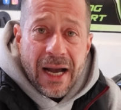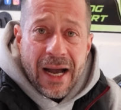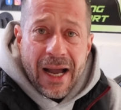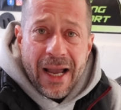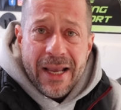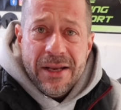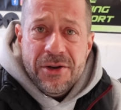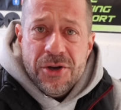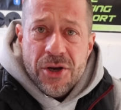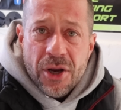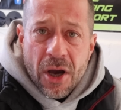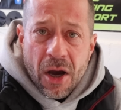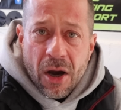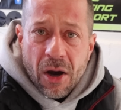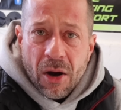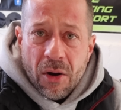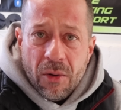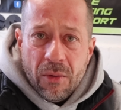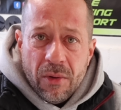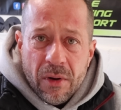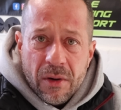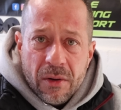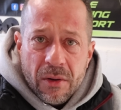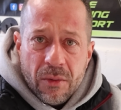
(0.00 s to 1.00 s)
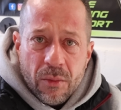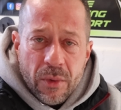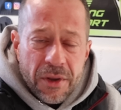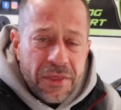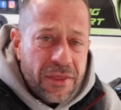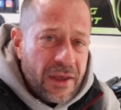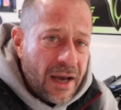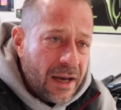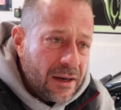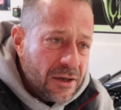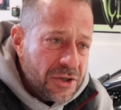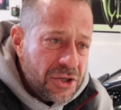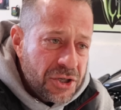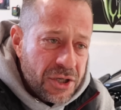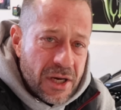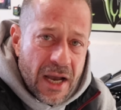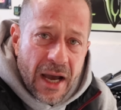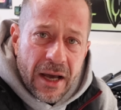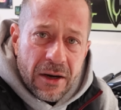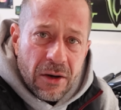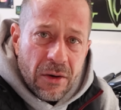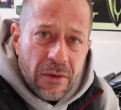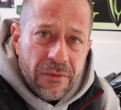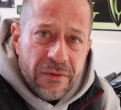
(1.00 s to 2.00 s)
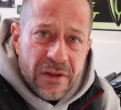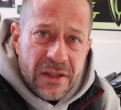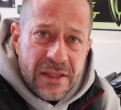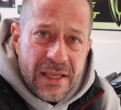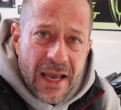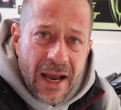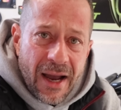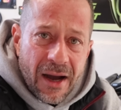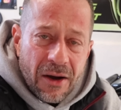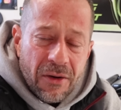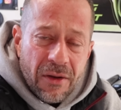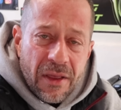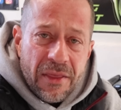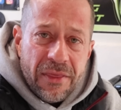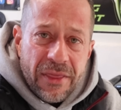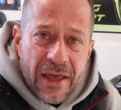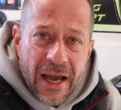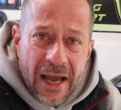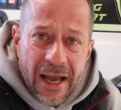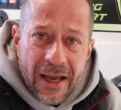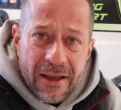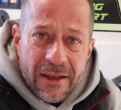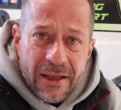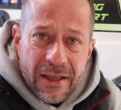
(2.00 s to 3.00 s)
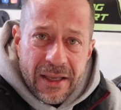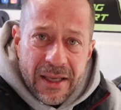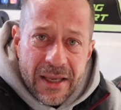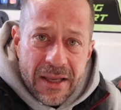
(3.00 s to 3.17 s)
I know without a shadow of a doubt that